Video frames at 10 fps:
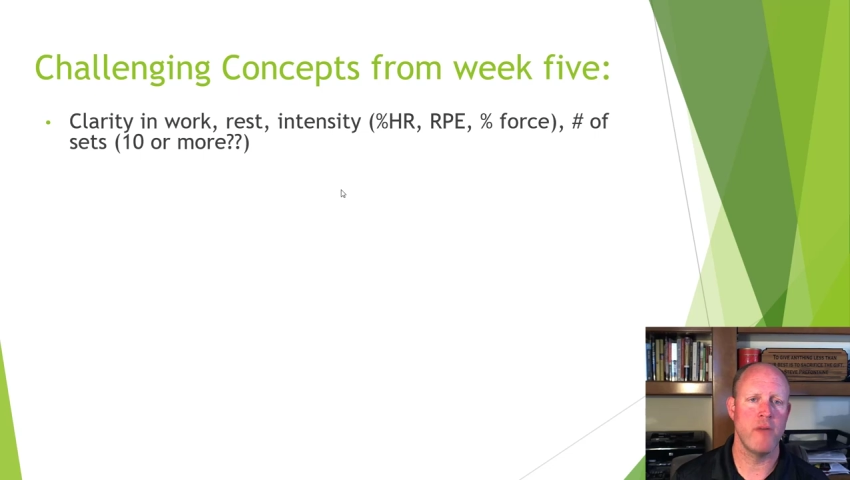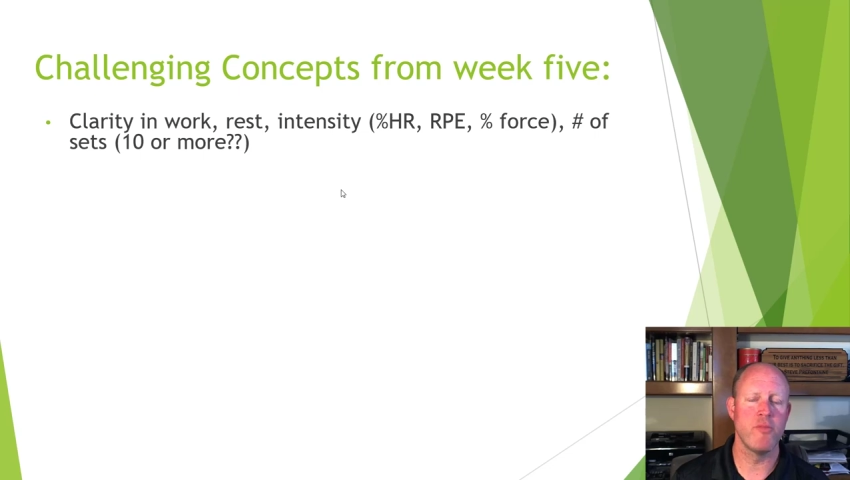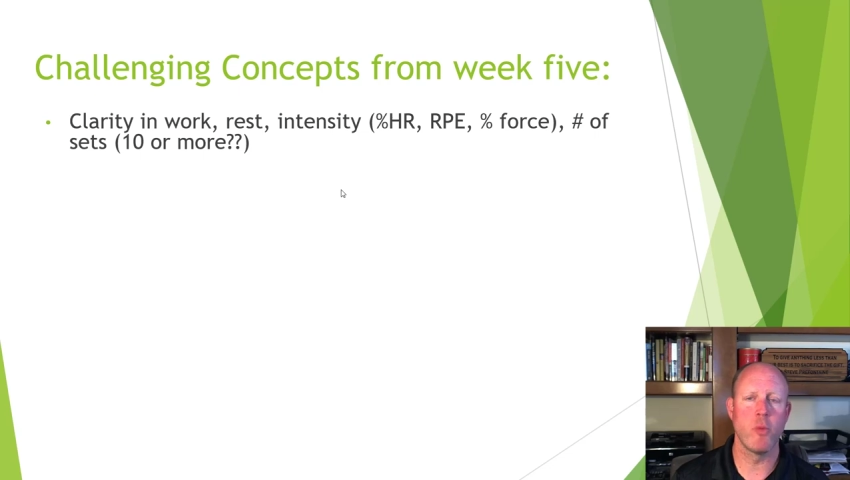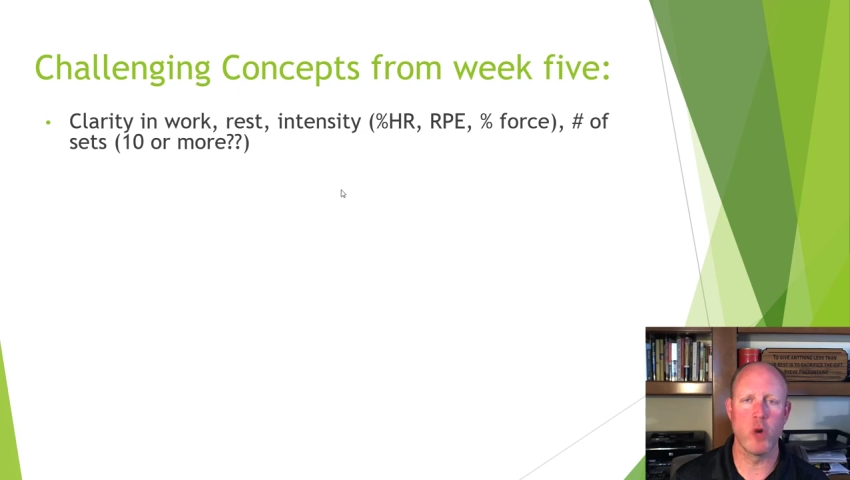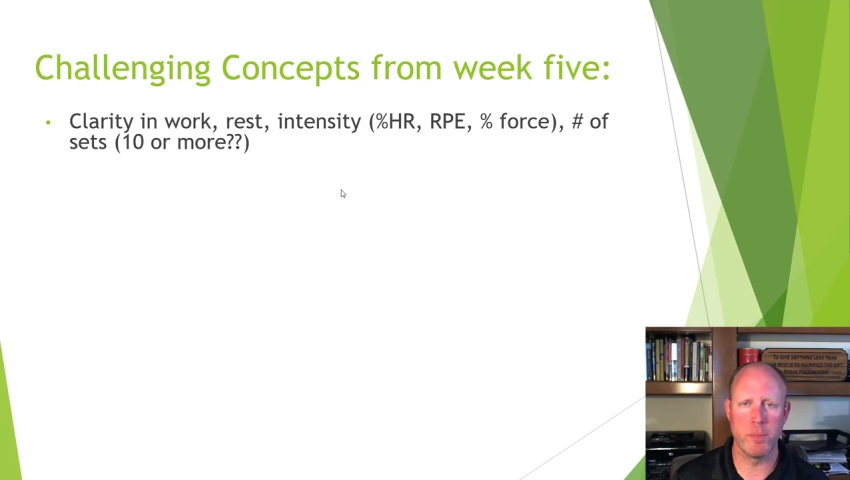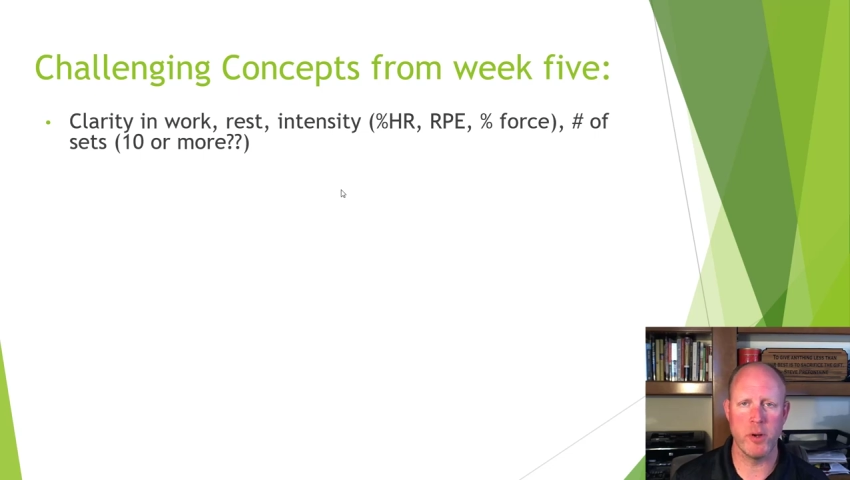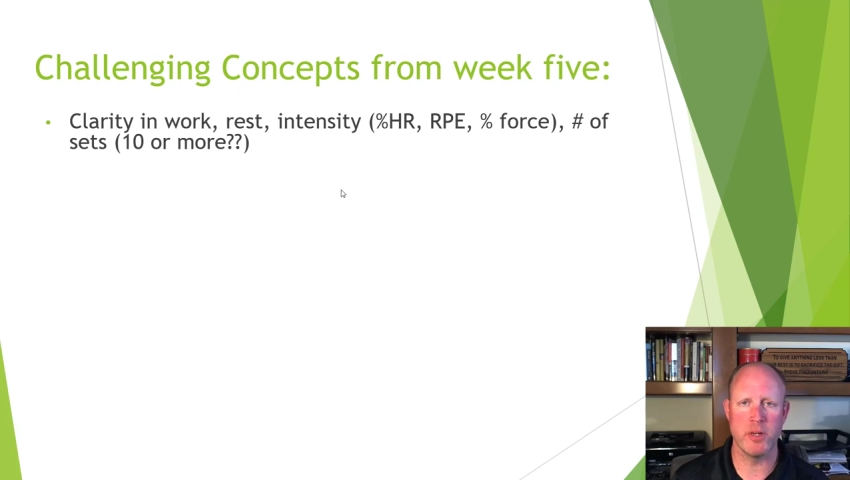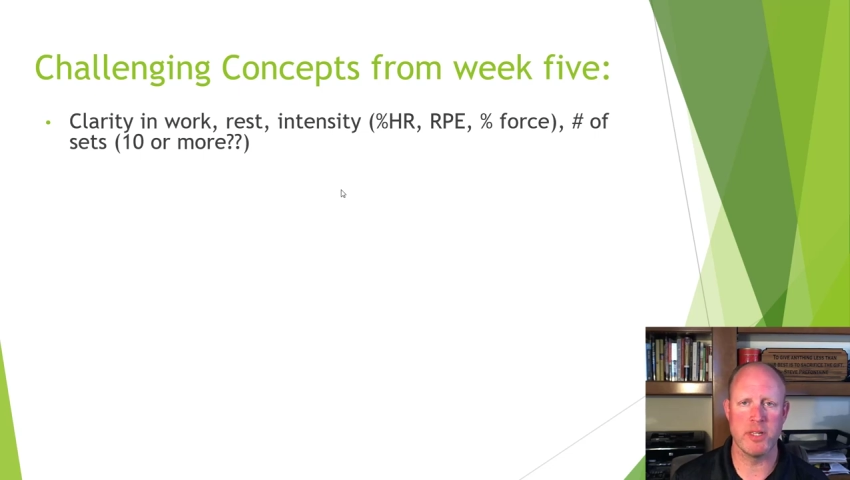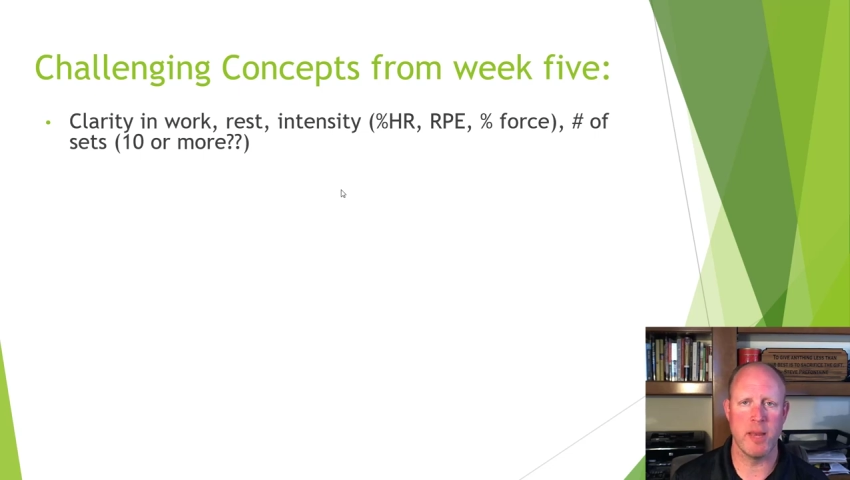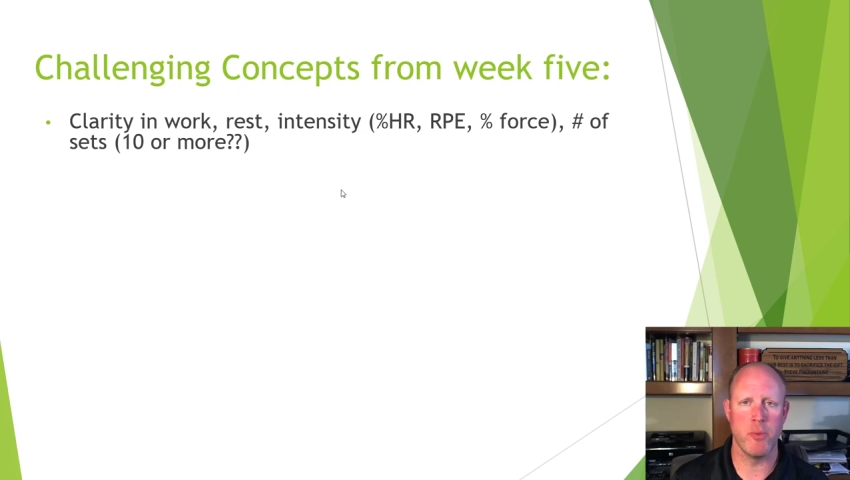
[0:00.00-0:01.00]
From a work
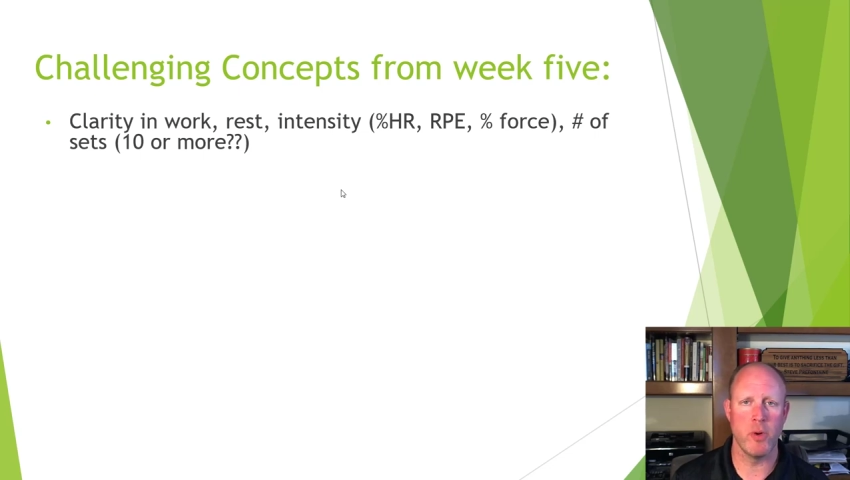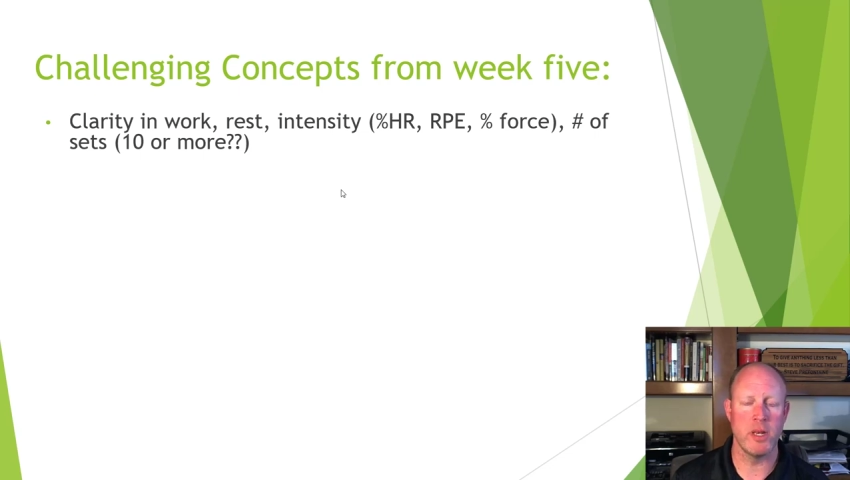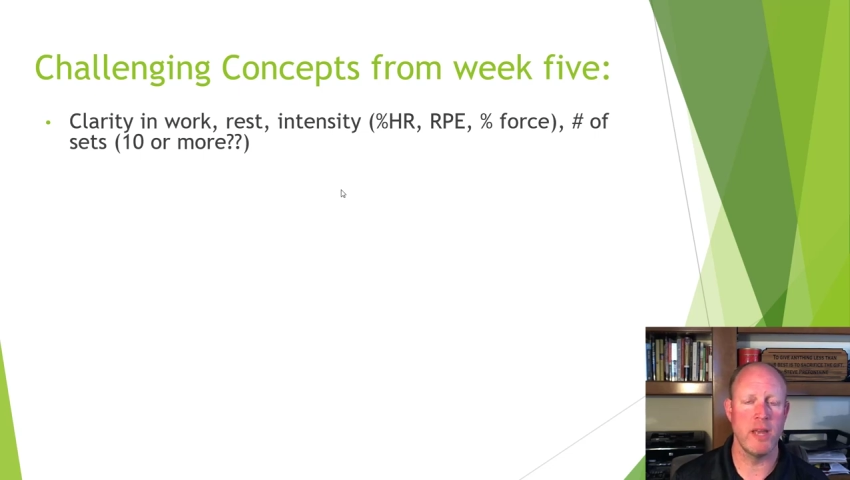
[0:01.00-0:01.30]
period standpoint,